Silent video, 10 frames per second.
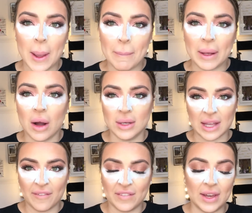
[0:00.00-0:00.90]
because
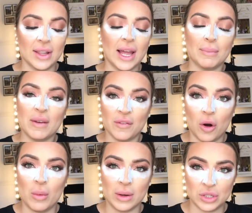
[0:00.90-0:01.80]
I feel like
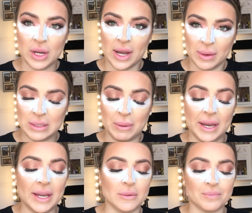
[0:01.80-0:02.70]
before when I was trying to
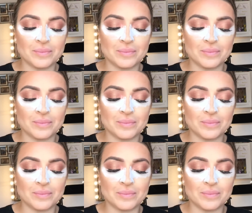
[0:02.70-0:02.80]
explain